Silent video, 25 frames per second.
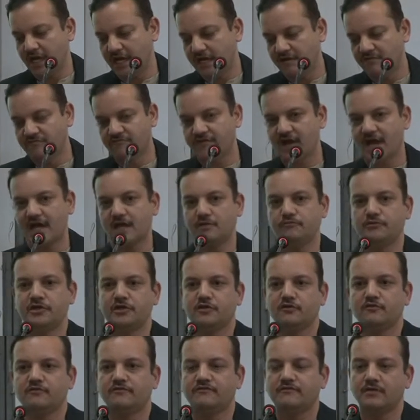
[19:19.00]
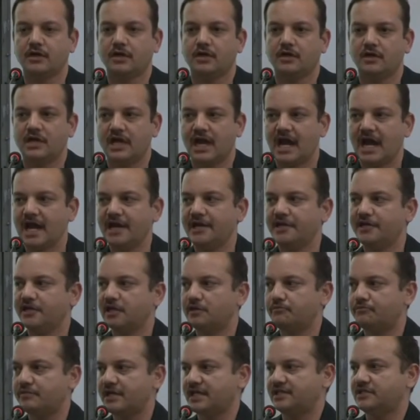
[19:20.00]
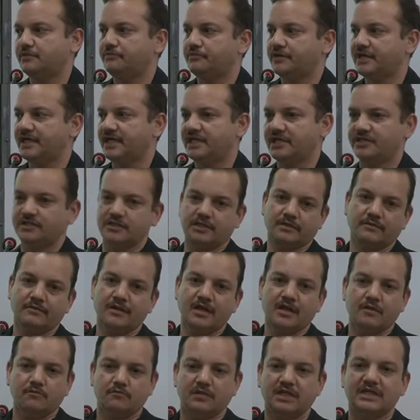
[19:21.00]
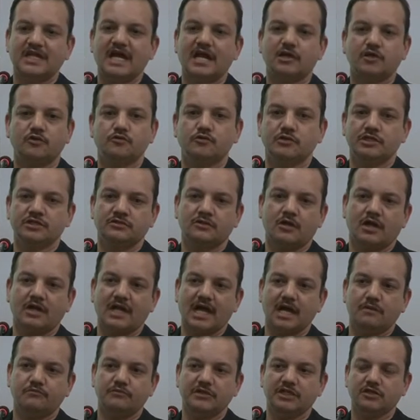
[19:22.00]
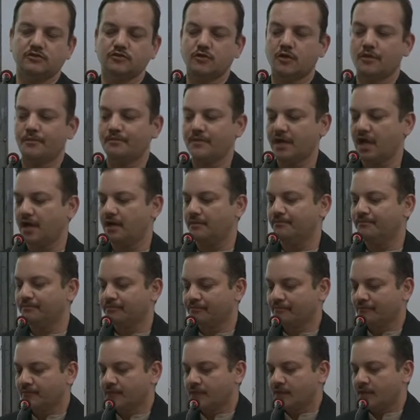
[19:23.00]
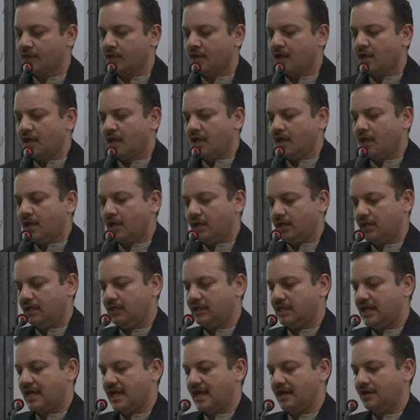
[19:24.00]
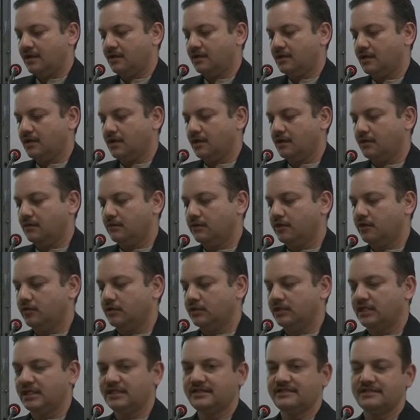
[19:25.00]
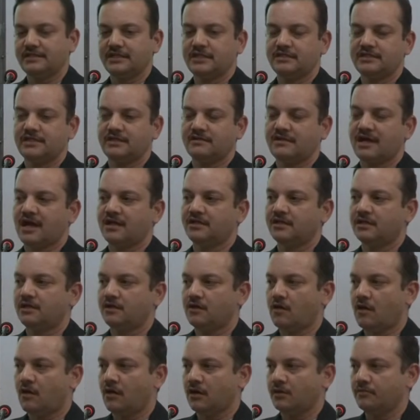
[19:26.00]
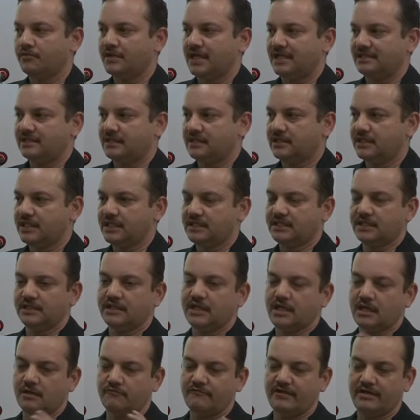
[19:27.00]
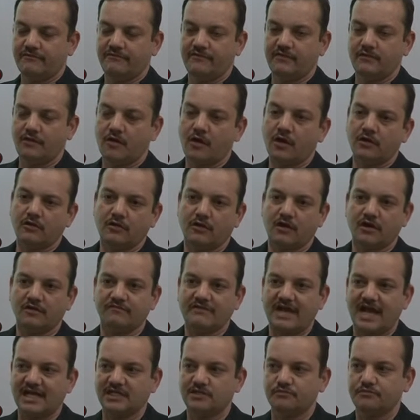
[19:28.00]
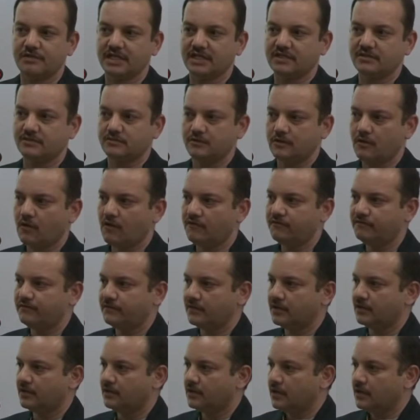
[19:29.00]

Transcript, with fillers: environment of ideal precipitation, but that too is not happening. So in the end, it's a rather long presentation. There are a lot of aspects of